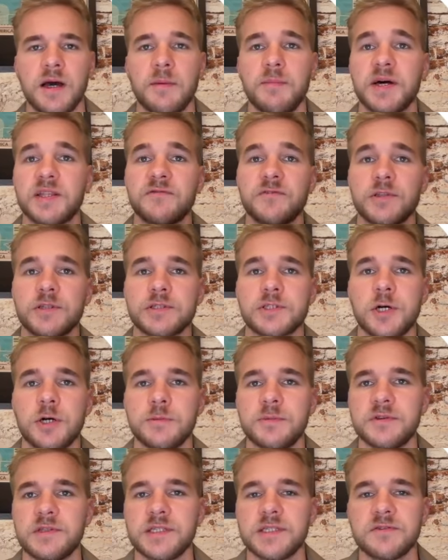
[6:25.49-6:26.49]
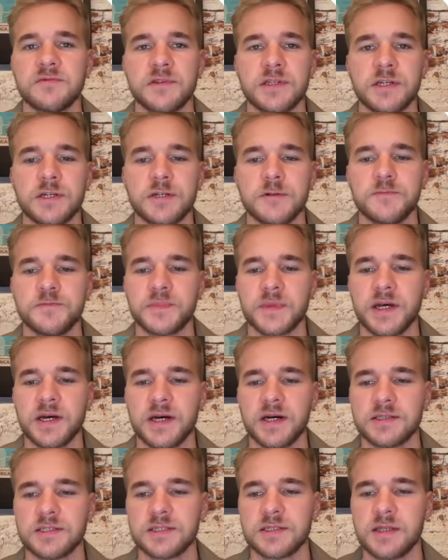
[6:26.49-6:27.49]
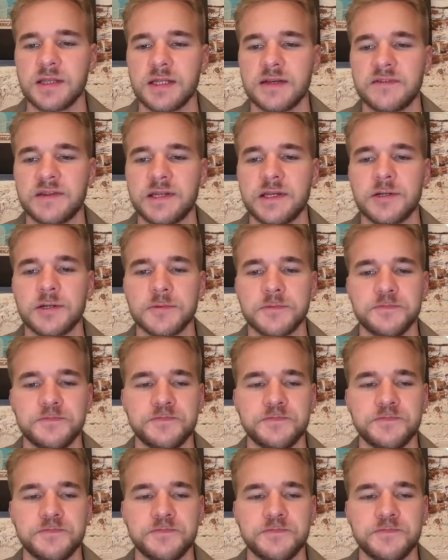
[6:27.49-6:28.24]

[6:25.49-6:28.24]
But for the scope of this video, I'll just leave it here.